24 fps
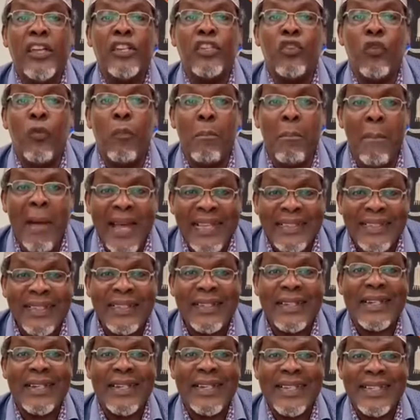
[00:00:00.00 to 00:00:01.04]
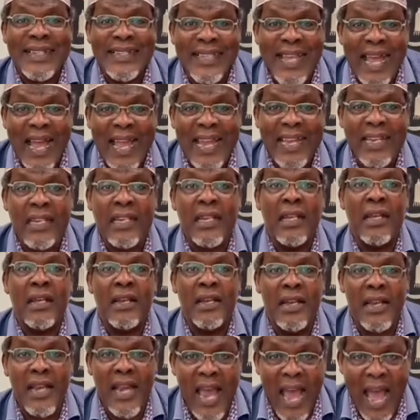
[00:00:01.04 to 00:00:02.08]
you must resign
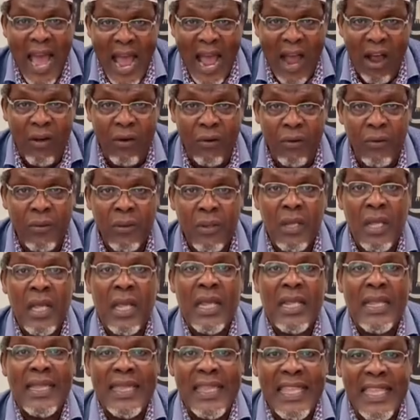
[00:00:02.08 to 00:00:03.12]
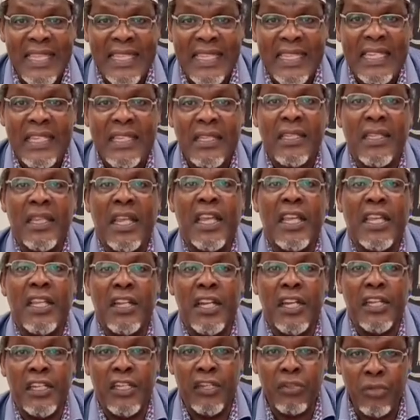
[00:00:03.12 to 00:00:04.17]
now. This is the
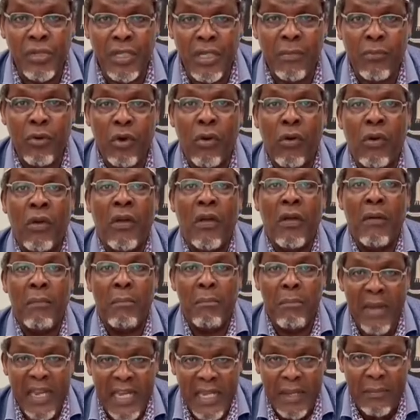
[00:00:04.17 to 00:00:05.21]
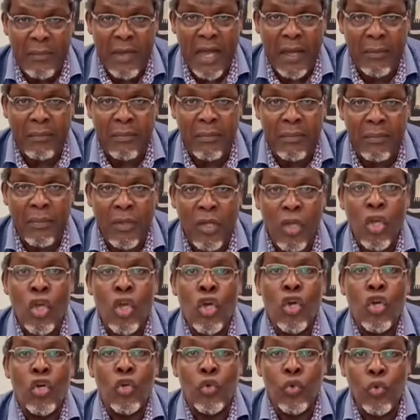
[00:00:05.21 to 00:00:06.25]
irreducible minimum.
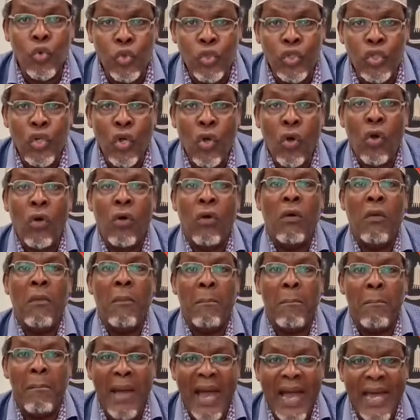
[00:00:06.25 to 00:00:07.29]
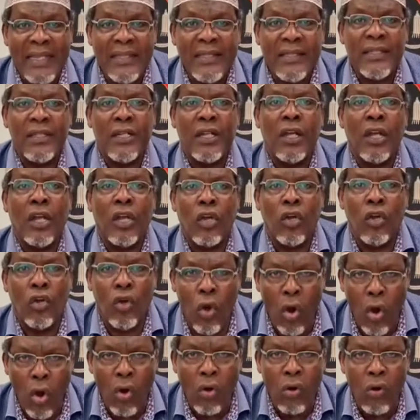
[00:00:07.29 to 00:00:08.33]
Ruto must
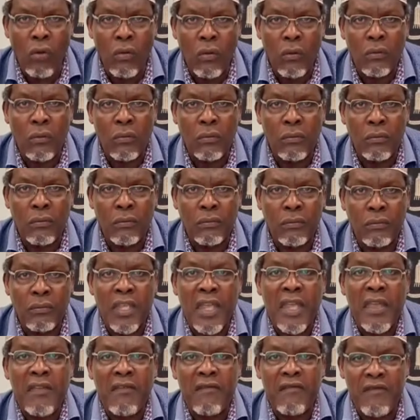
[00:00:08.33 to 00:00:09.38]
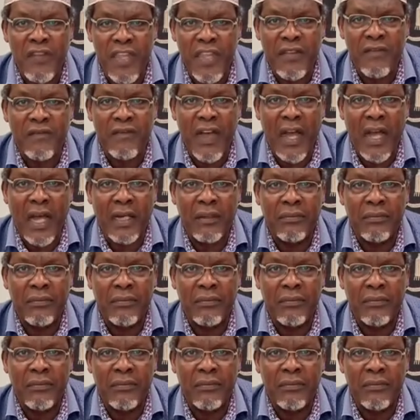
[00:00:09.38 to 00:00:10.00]
go. Viva.